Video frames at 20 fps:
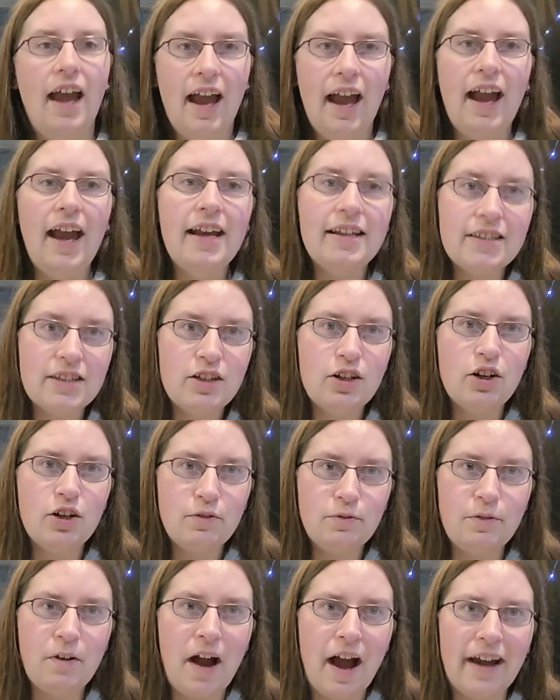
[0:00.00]
it's
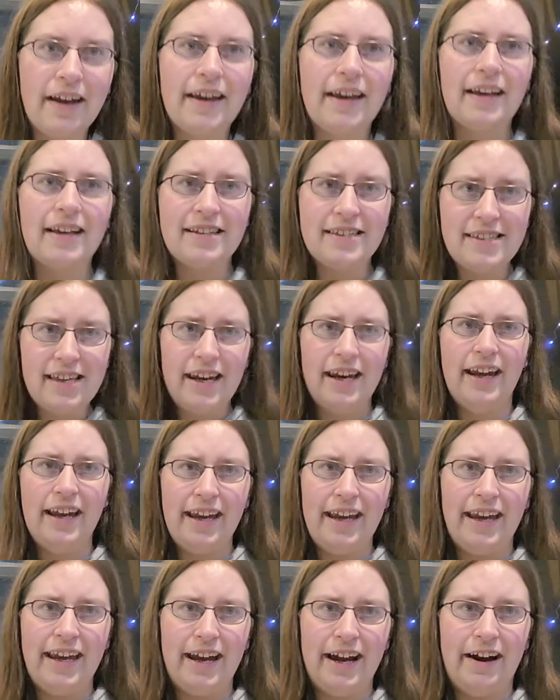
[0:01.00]
nerve-wracking sitting
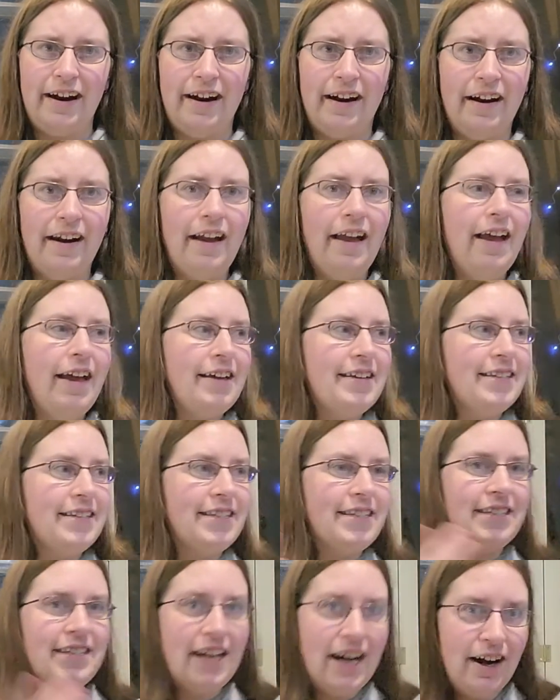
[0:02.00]
here
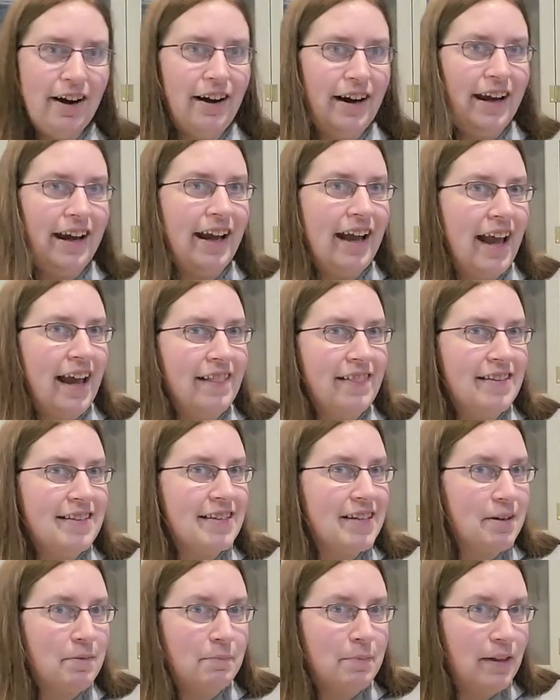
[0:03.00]
staring at
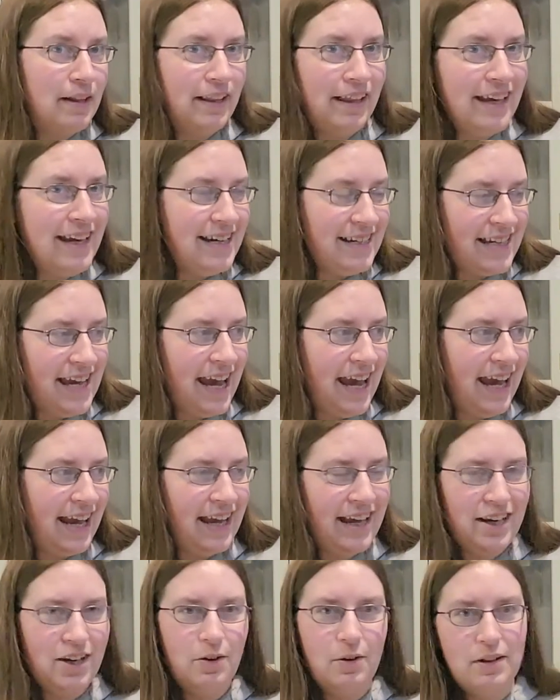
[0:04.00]
this complete
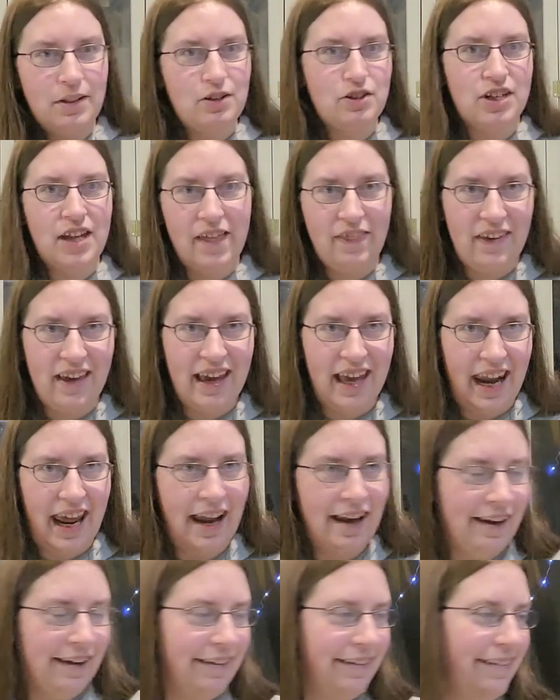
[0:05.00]
tank and knowing there's nothing in
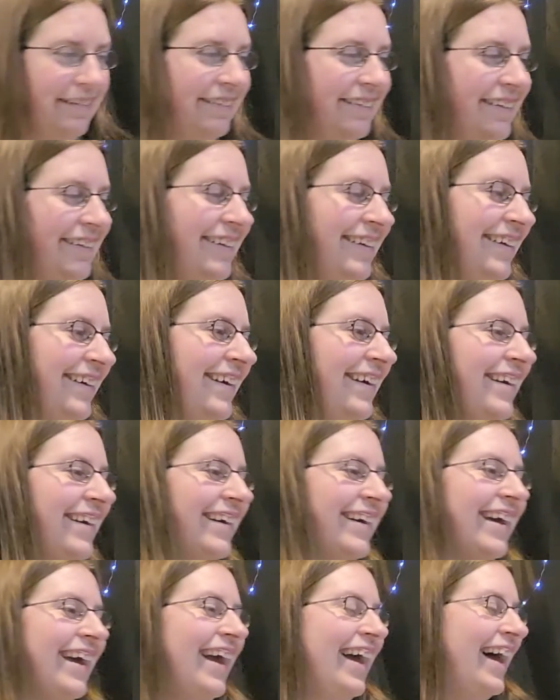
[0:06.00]
it.
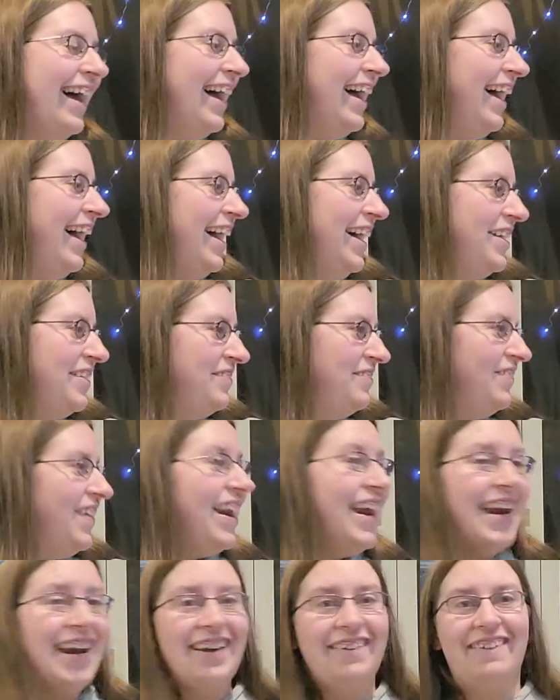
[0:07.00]

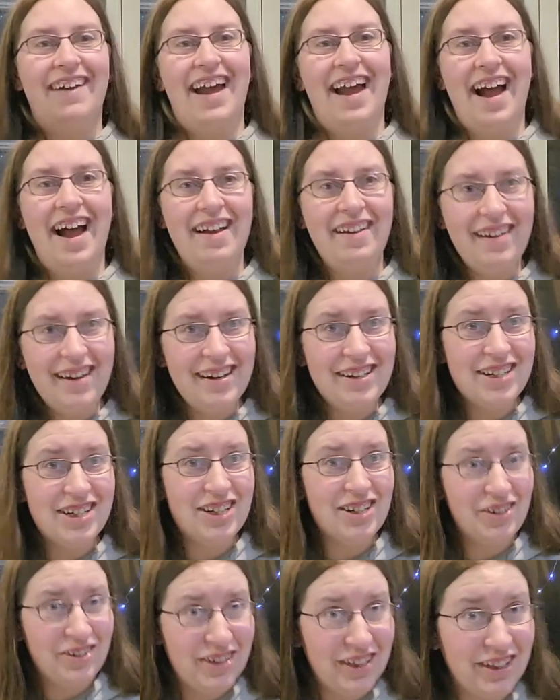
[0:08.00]
But anyway, I'm going to
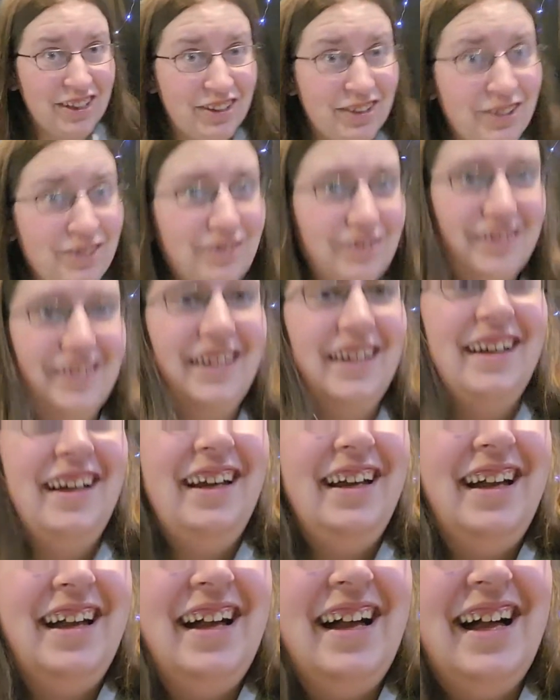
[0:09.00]
show you.
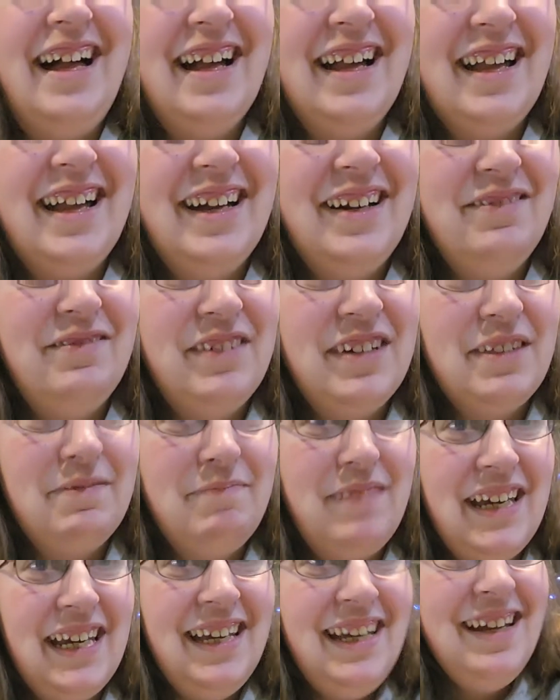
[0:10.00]
Come with
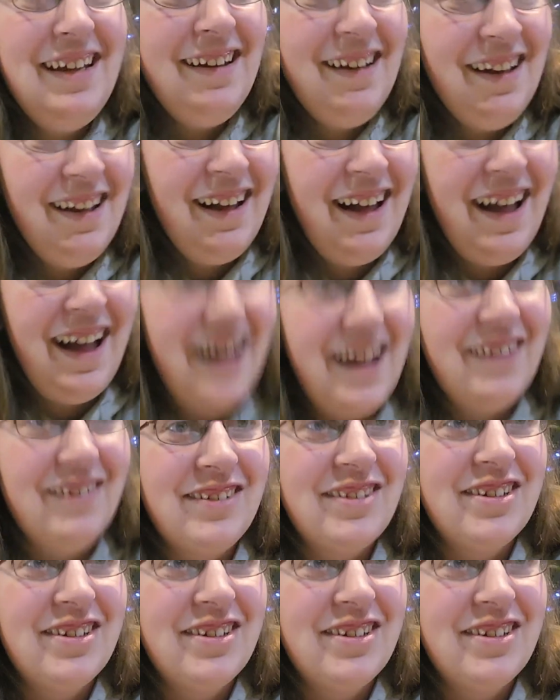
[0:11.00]
me. I will